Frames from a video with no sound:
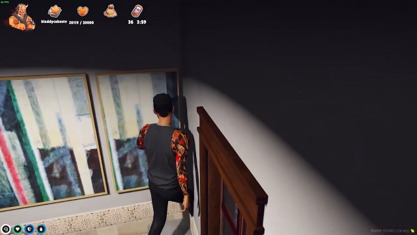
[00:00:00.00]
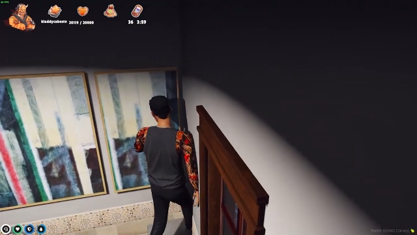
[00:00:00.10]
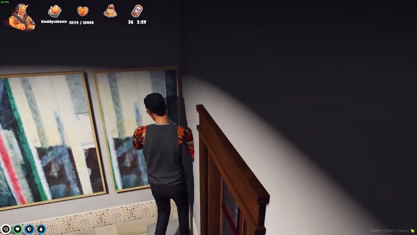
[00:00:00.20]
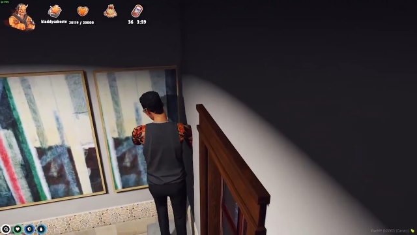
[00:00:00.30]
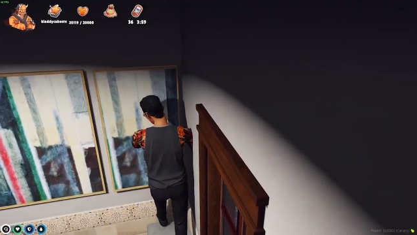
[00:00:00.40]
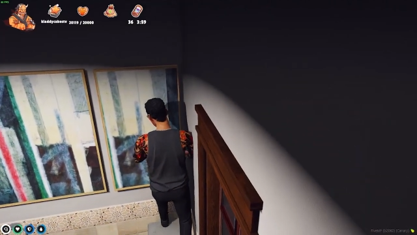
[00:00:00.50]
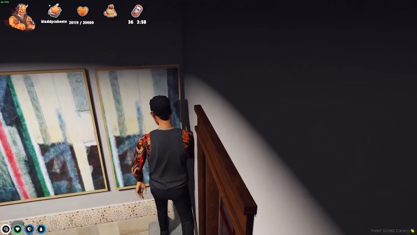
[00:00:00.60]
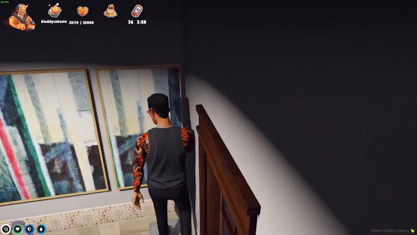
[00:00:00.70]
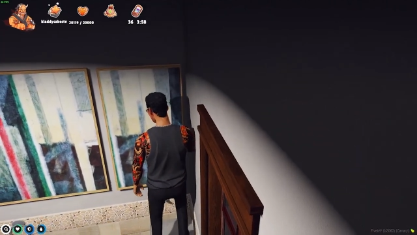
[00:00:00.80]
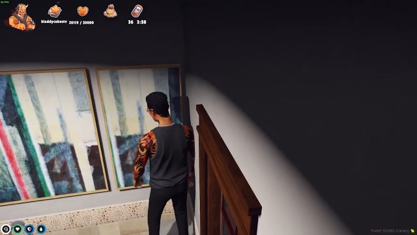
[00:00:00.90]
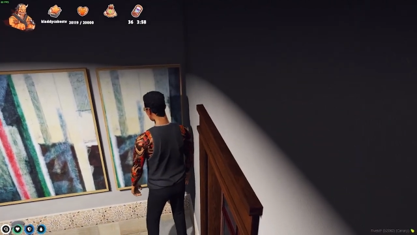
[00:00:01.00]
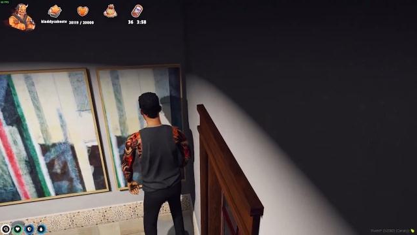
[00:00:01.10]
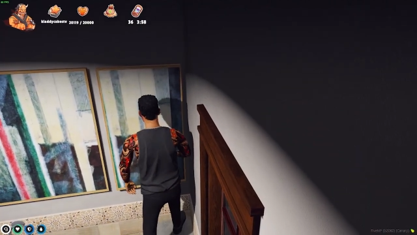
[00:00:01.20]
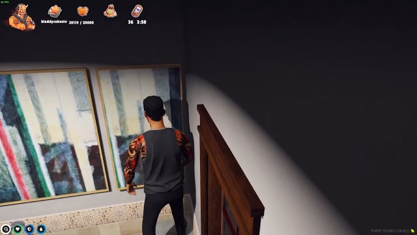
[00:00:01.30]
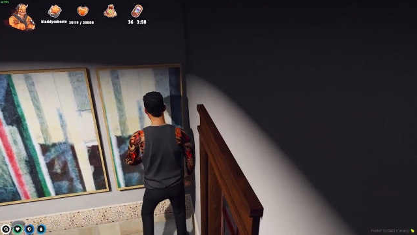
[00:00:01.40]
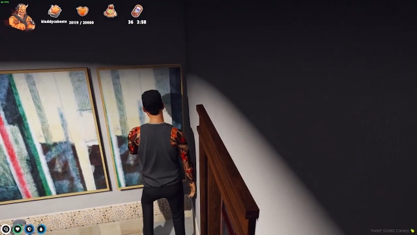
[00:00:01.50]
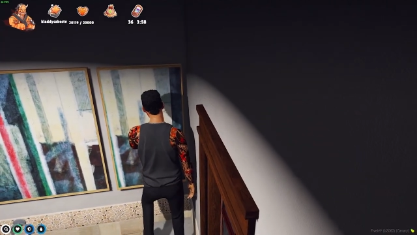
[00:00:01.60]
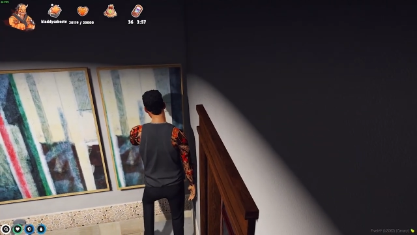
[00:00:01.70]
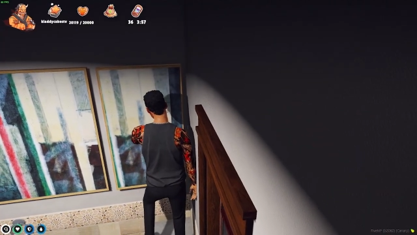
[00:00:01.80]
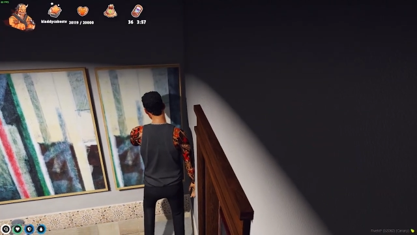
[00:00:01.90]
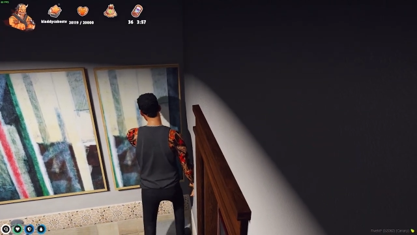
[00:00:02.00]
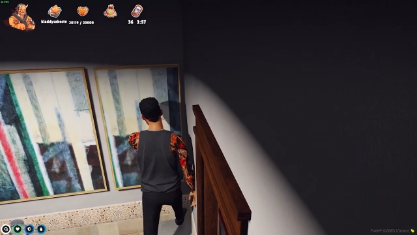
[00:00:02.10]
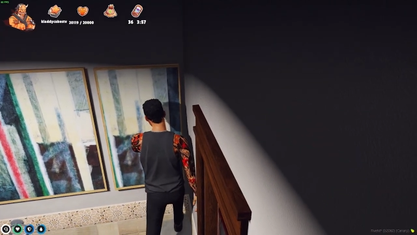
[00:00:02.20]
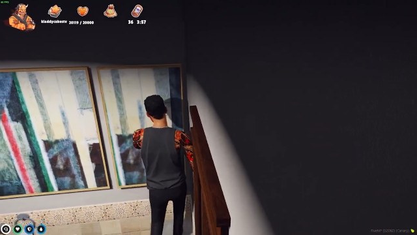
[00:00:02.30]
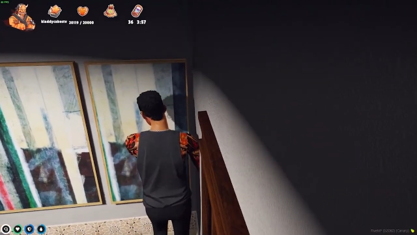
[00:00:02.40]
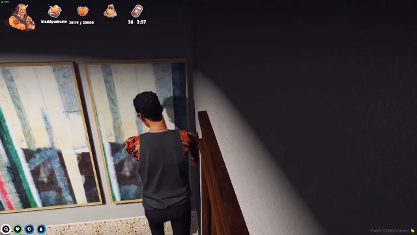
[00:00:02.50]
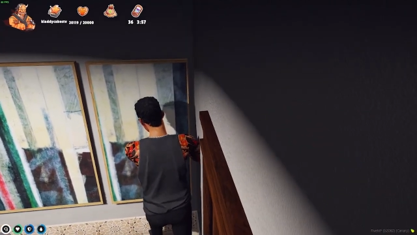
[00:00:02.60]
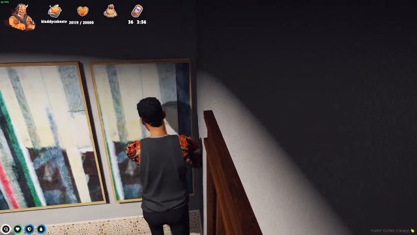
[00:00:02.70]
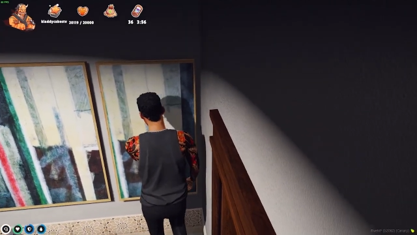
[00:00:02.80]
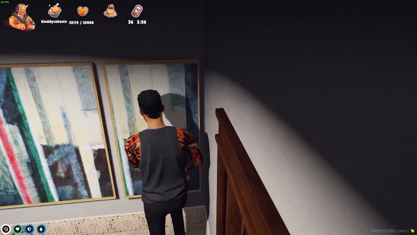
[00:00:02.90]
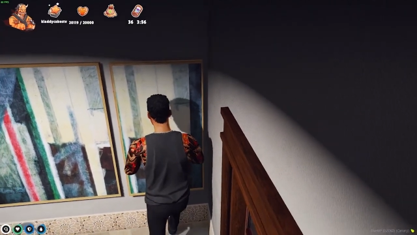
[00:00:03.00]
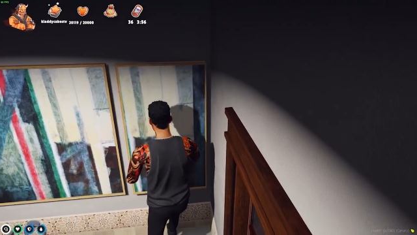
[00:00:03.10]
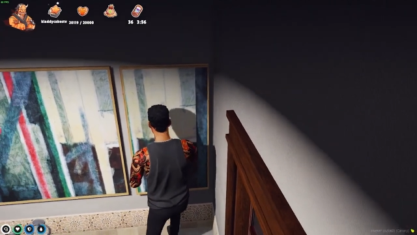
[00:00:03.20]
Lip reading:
Nobody's mouth can be seen.